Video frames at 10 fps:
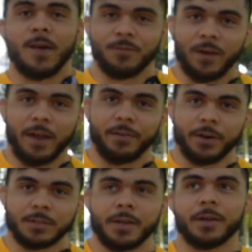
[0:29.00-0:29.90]
in 5
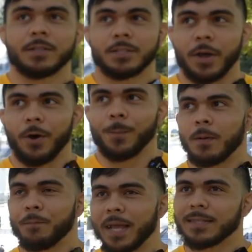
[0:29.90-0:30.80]
years. So
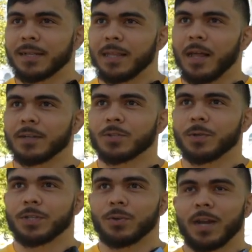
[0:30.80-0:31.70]
basically, long
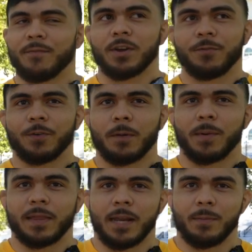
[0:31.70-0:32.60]
story short, I have a good friend
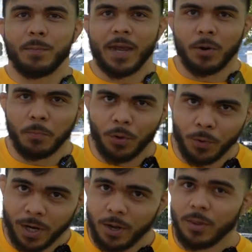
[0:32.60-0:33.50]
by the name of Micah
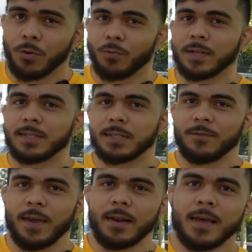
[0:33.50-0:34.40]
Marino that runs this
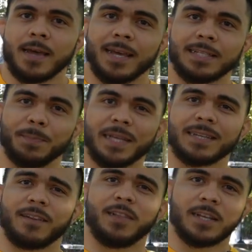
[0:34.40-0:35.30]
event. He's
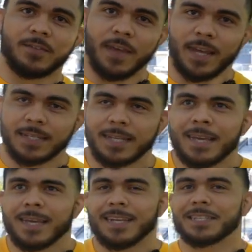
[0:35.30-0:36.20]
based out of Las Vegas.
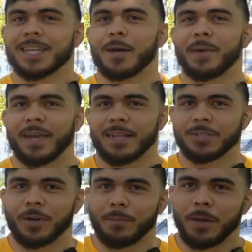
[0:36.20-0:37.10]
He saw my
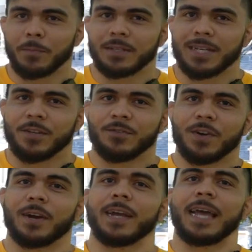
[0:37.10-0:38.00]
Instagram numbers and he was
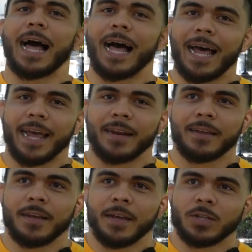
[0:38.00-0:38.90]
very
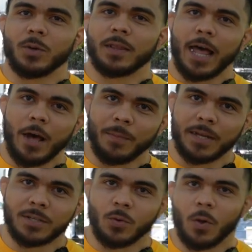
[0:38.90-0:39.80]
kind to allow
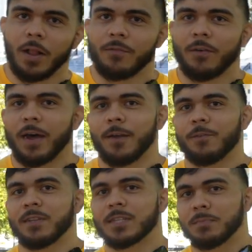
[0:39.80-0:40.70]
me to qualify
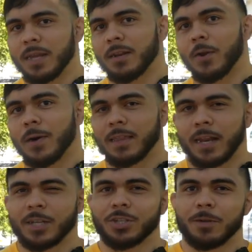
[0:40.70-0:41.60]
for this meet, knowing that
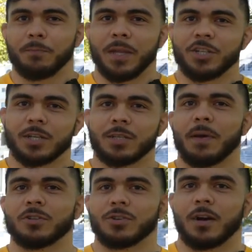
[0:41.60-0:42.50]
I should be just
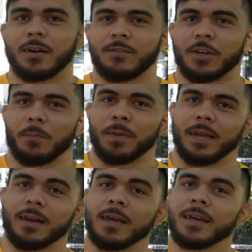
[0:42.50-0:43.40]
about strong enough to
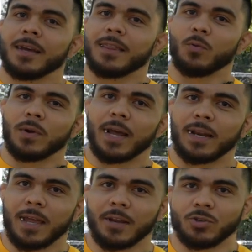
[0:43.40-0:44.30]
compete in the
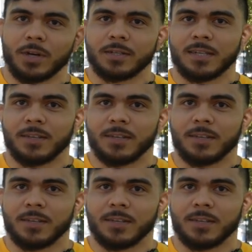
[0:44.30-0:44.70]
198 drug test